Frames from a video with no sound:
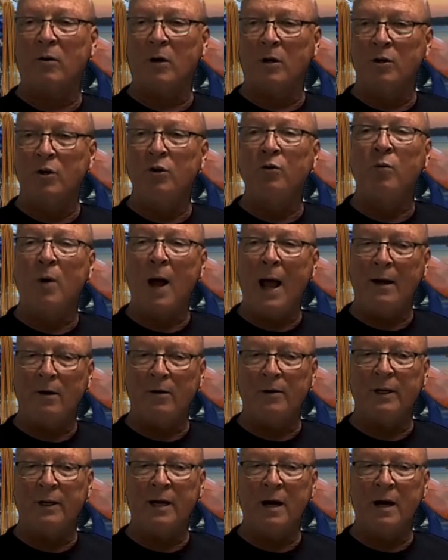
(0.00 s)
a new
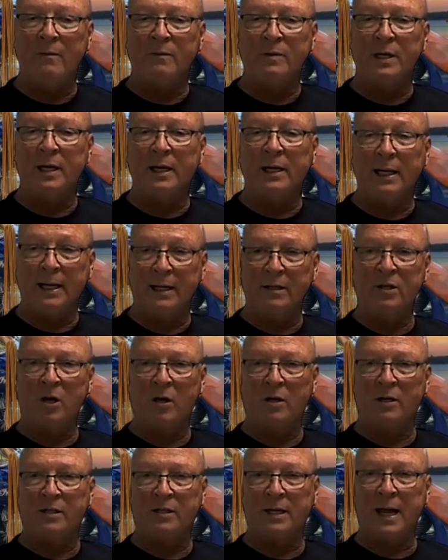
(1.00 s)
rider that comes in and gets
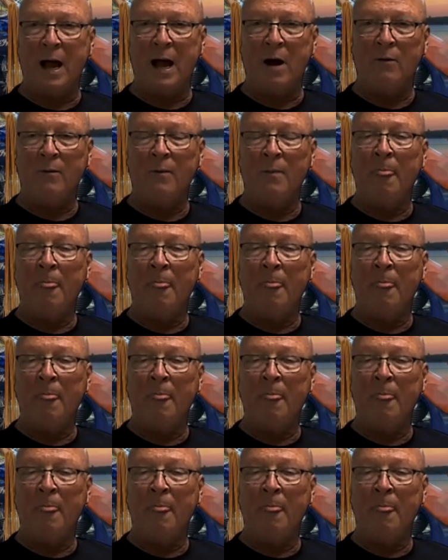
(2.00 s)
on a Scout,